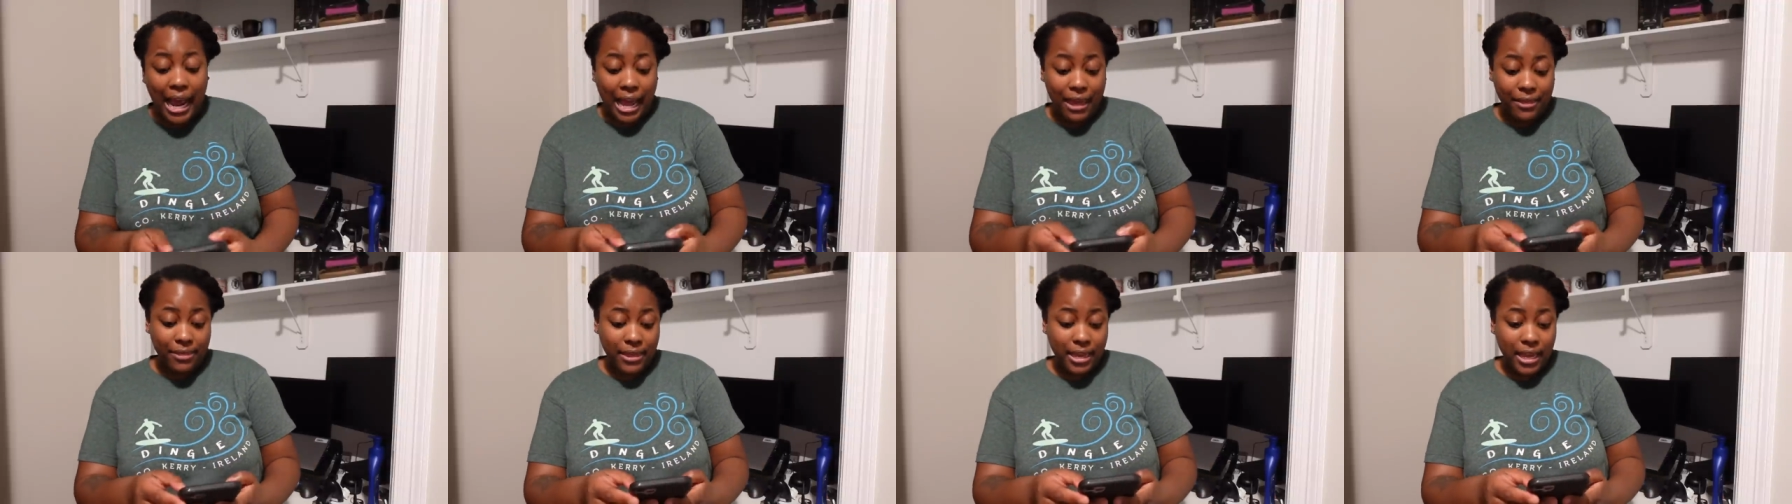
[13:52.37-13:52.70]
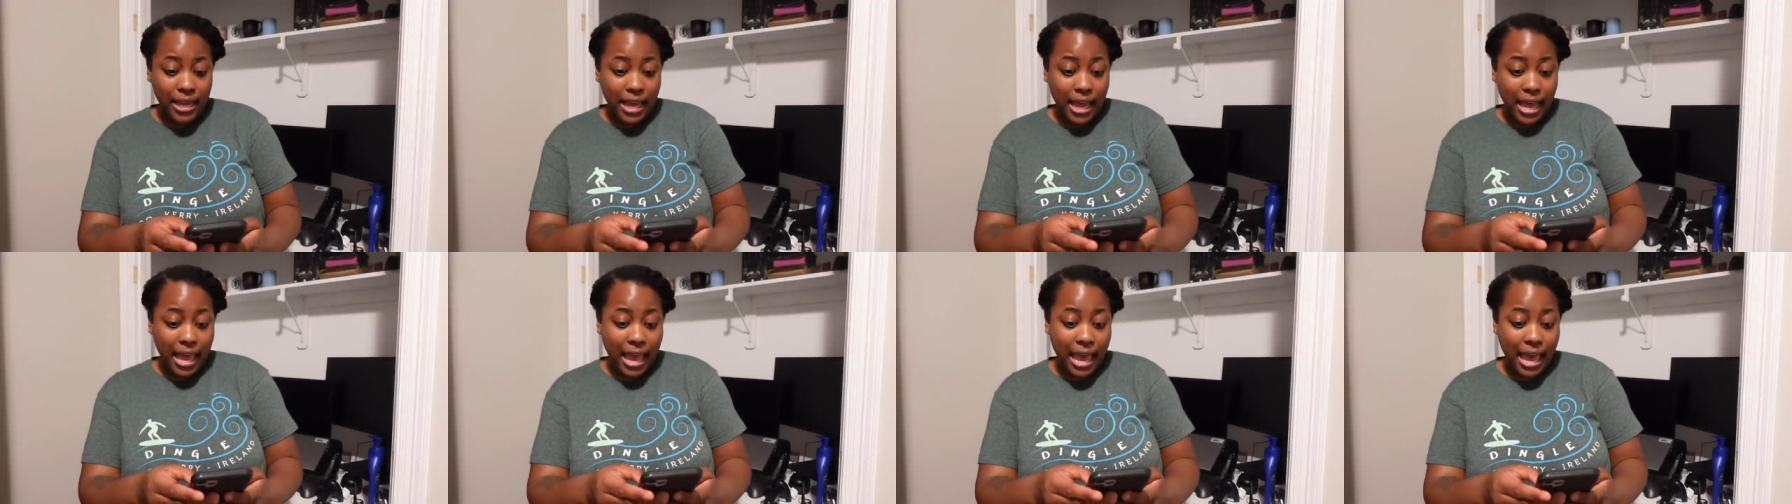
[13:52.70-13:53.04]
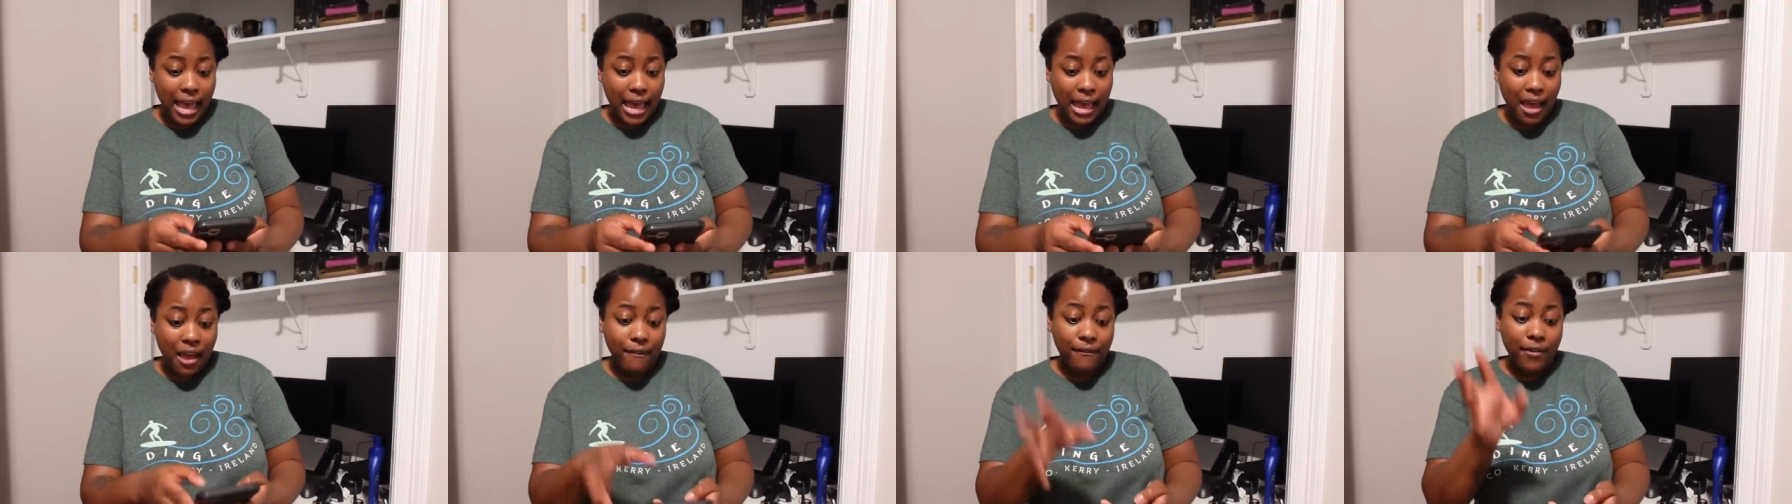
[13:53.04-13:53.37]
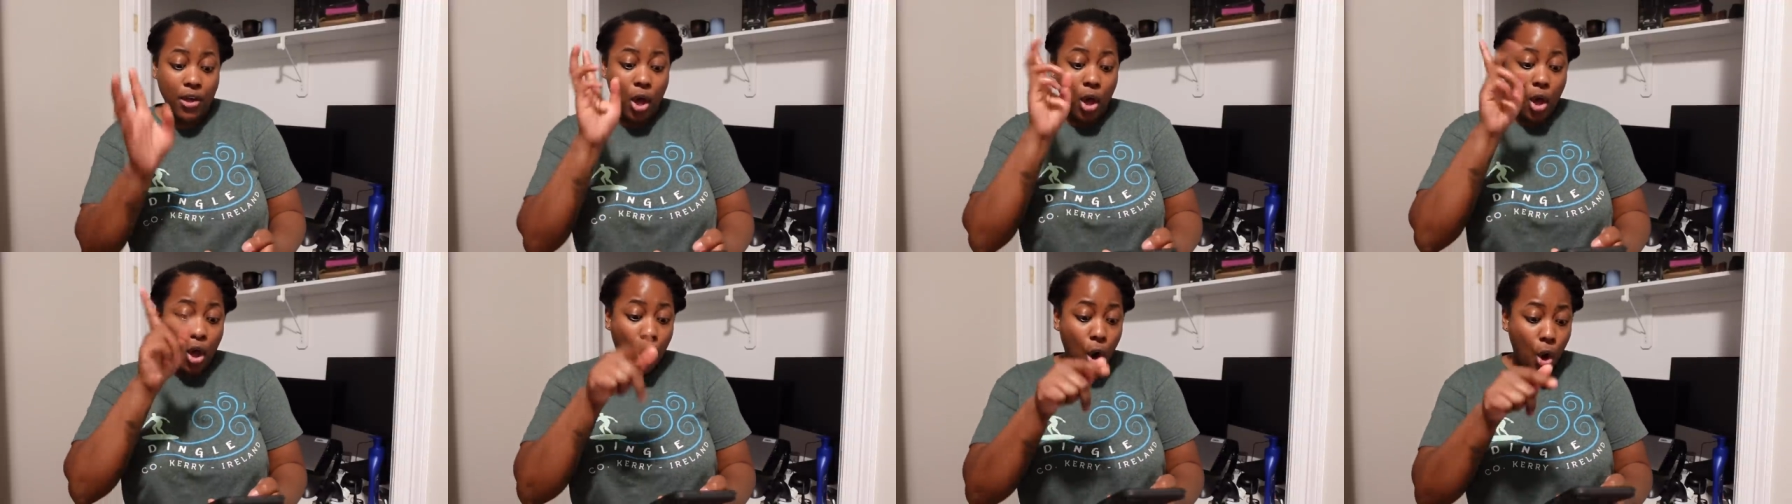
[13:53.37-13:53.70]
I think I have, I
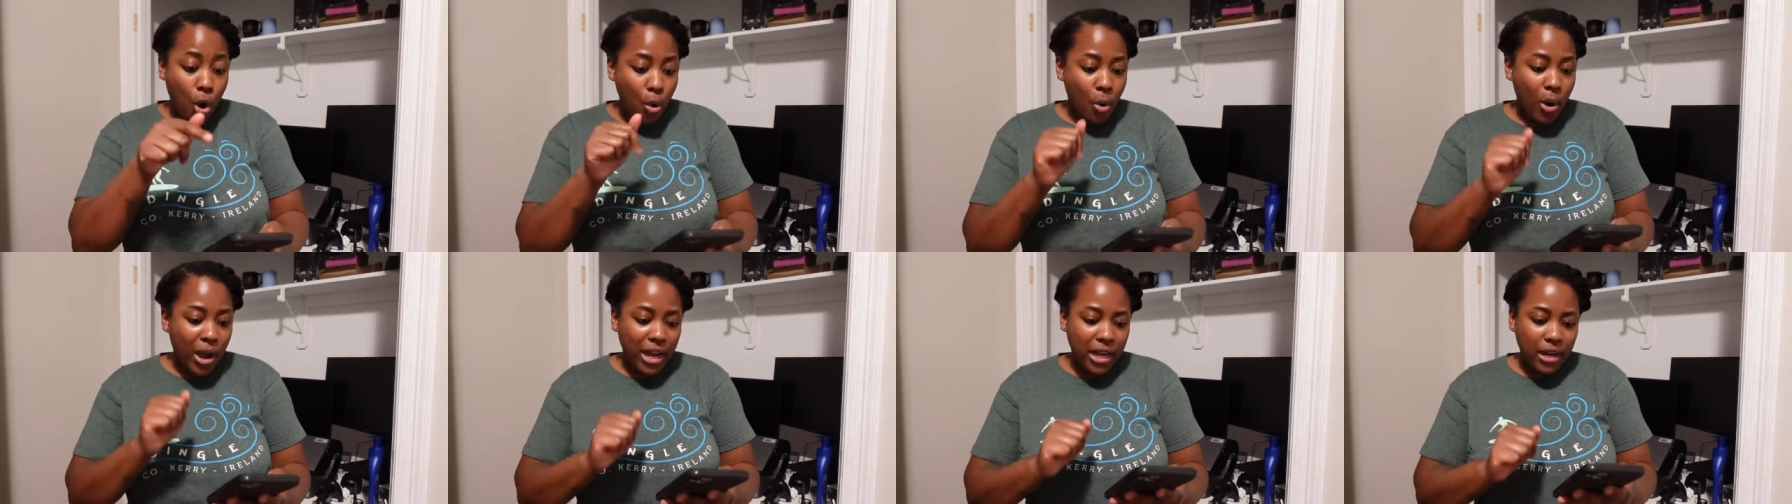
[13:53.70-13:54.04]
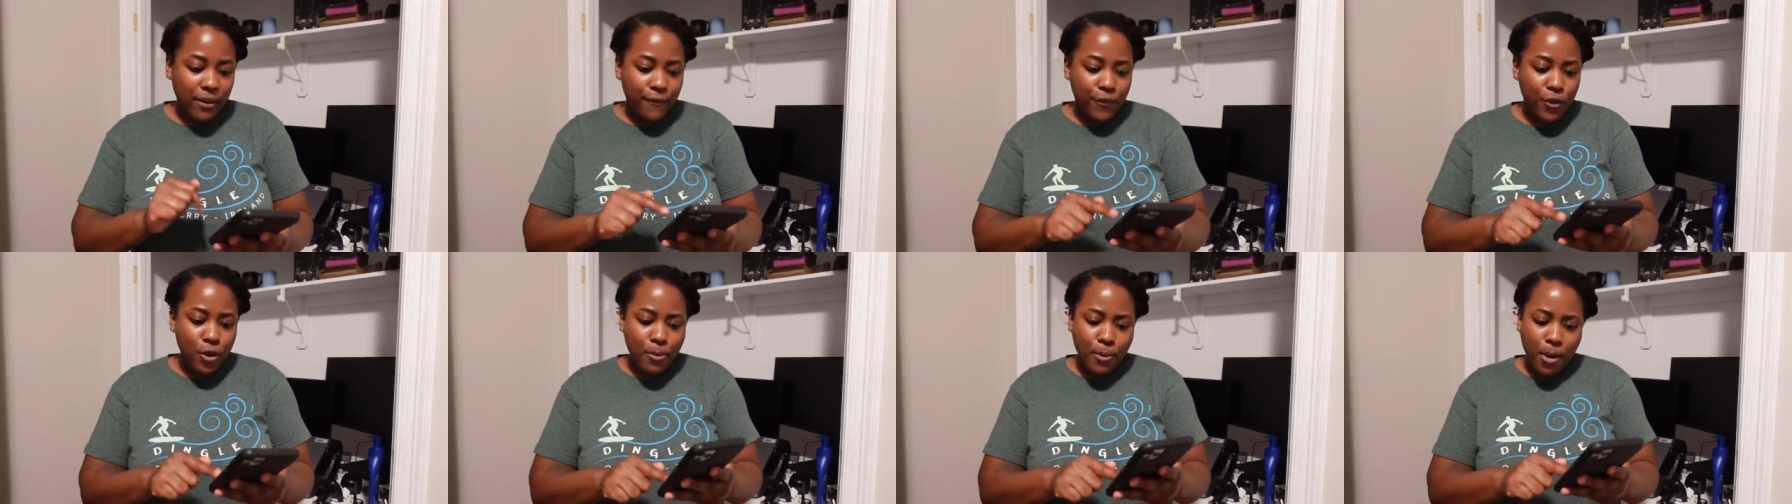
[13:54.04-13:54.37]
got a few